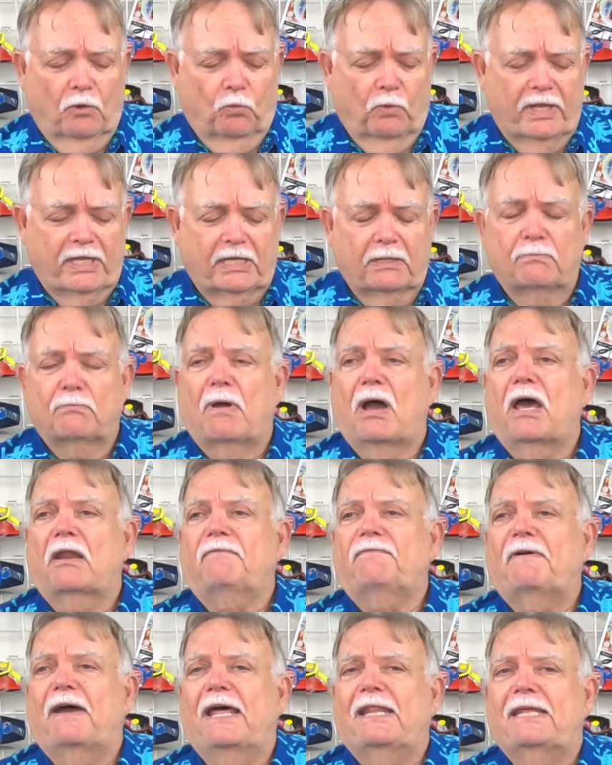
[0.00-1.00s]
we can
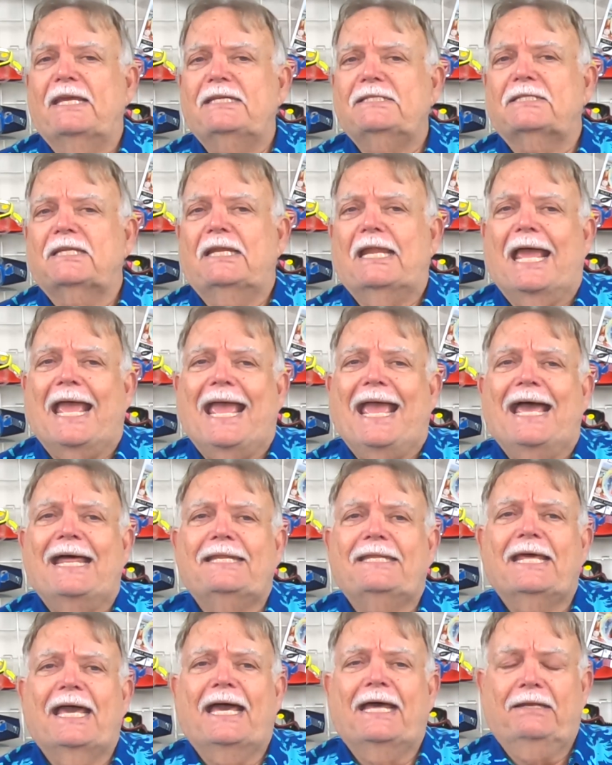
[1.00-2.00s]
modify these and
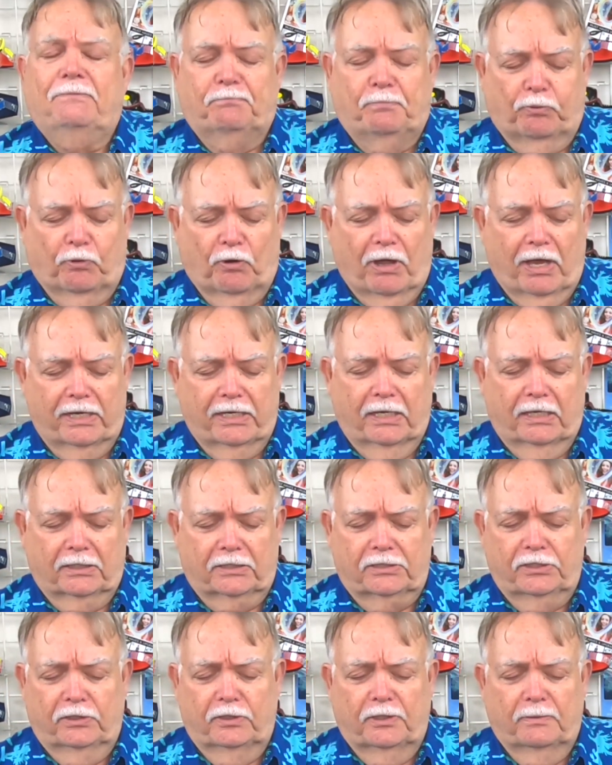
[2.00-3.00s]
add that
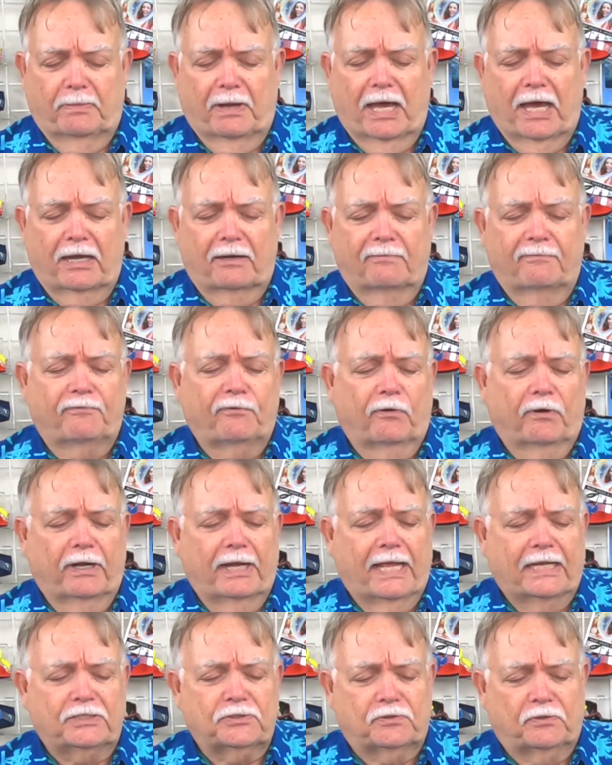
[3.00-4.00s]
product to the bottom for
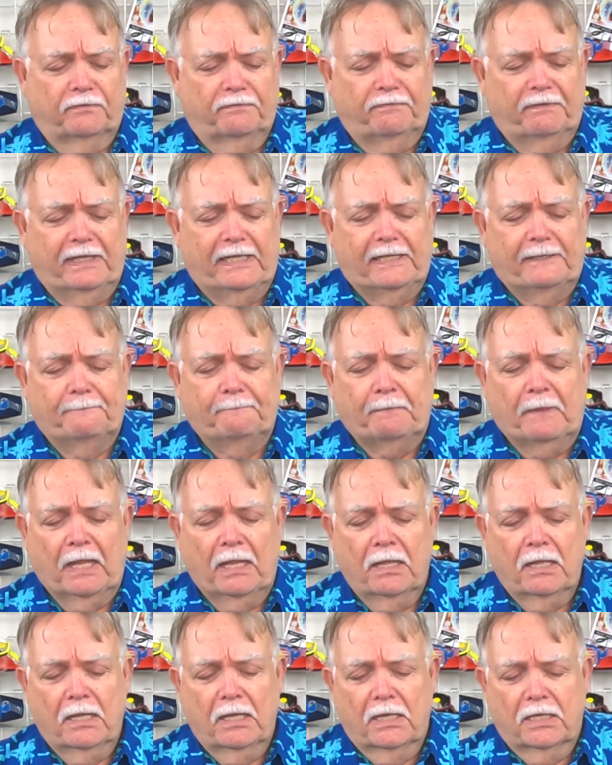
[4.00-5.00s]
an extra fee.
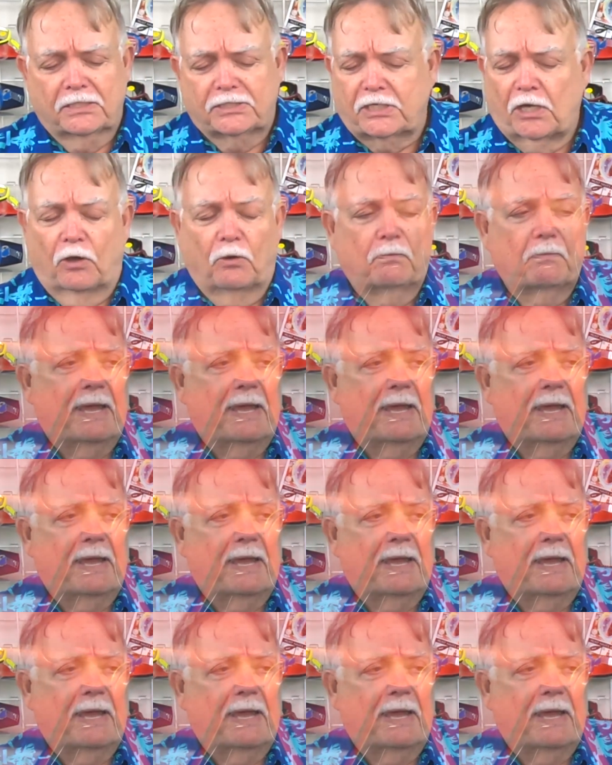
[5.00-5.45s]
So